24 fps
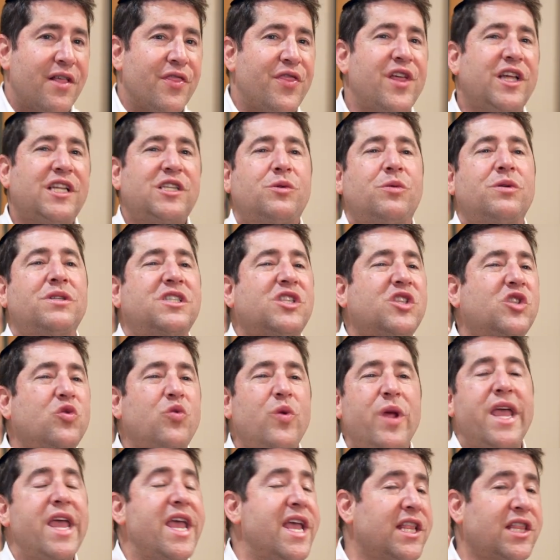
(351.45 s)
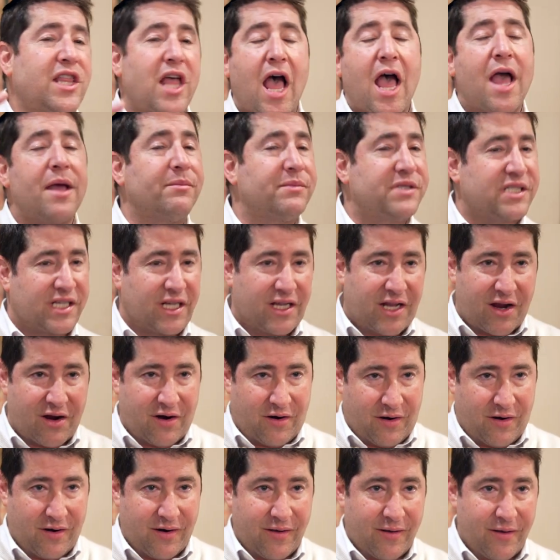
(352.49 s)
This was 3 times a
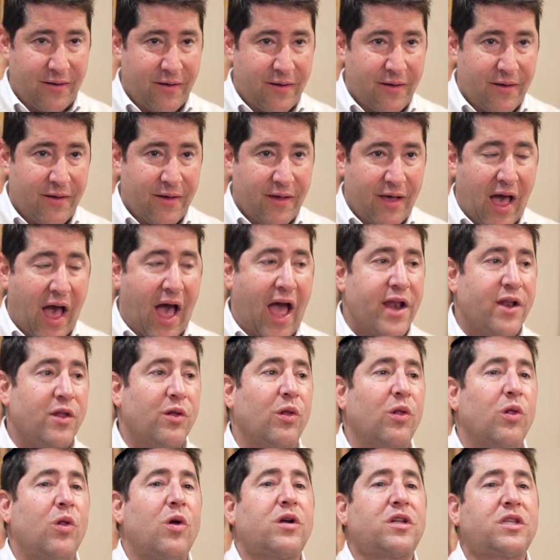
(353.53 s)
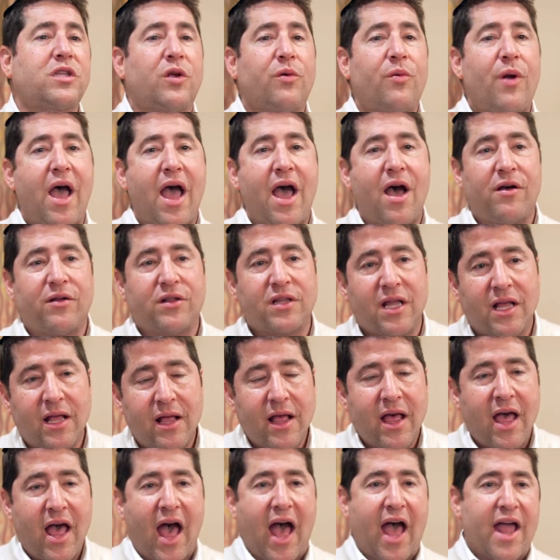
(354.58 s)
year. And you looked around
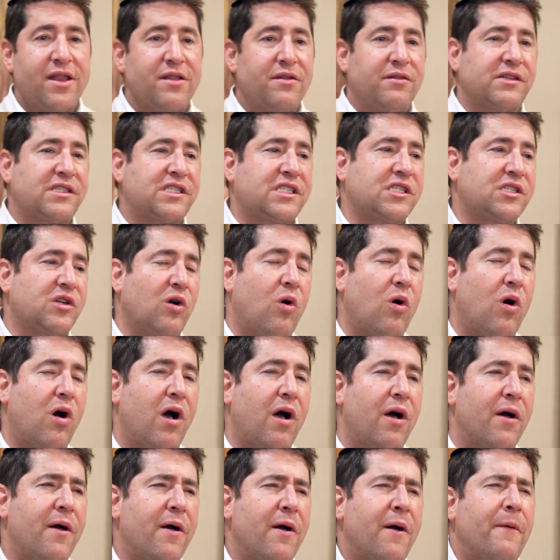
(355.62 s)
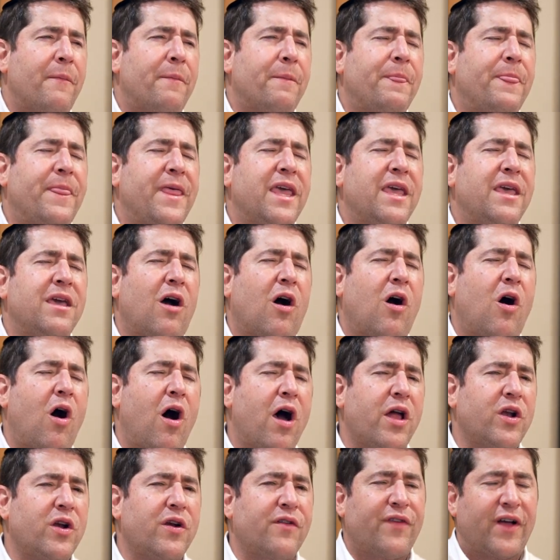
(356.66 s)
and you saw the
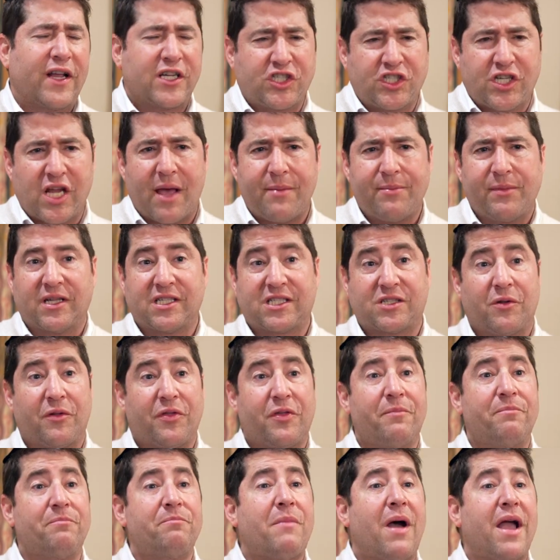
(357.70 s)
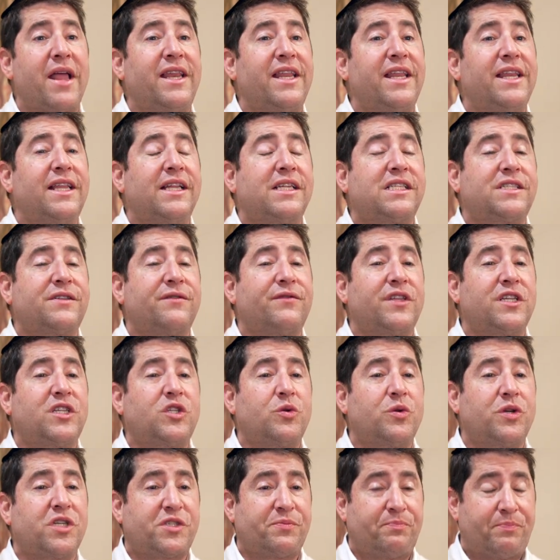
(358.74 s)
honor of Hashem, you saw the mightiness of the
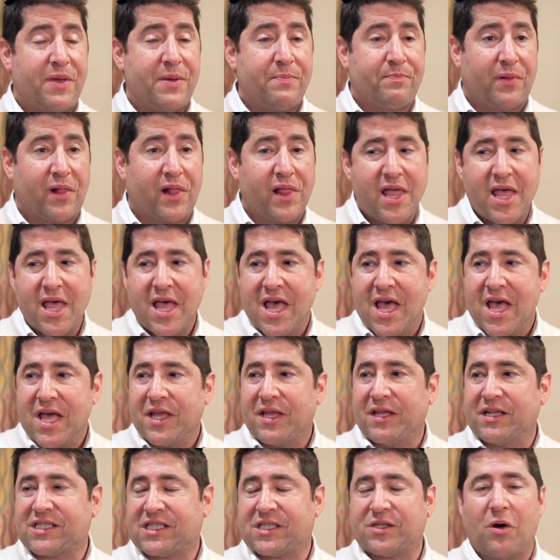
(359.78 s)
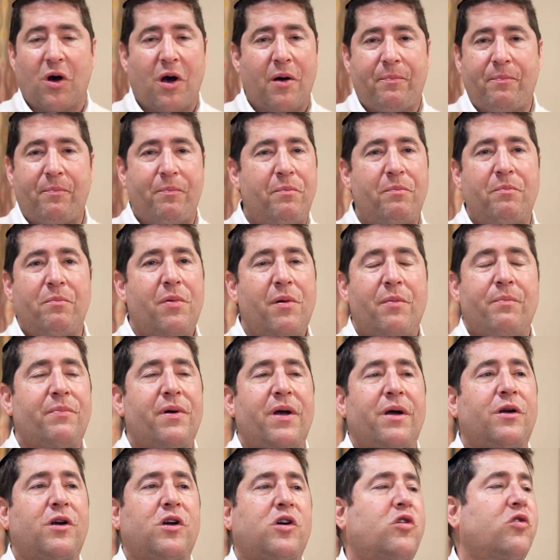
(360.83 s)
Jewish people, you saw
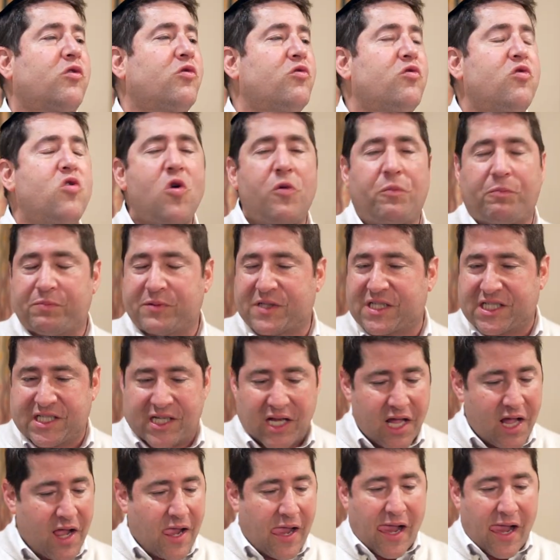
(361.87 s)
groups